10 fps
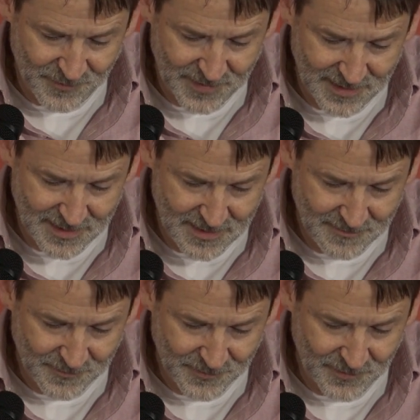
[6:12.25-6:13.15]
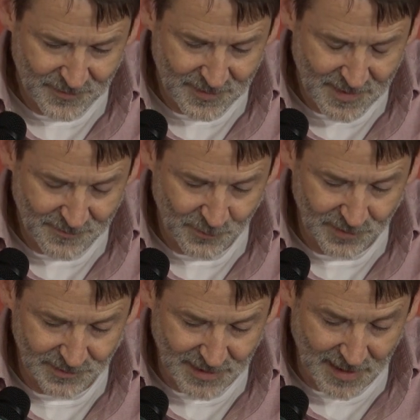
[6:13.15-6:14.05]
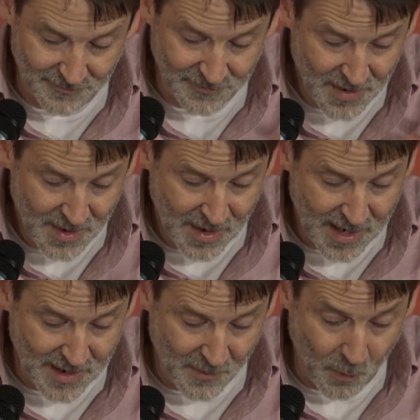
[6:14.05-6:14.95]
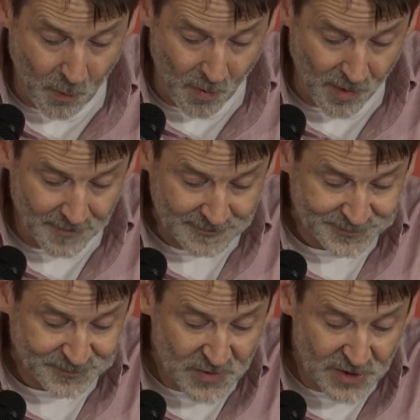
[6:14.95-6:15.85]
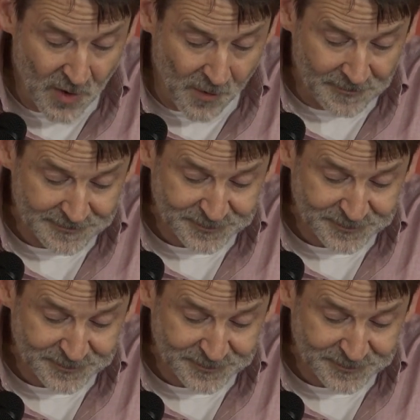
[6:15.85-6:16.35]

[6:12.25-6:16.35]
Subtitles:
the world of war. So,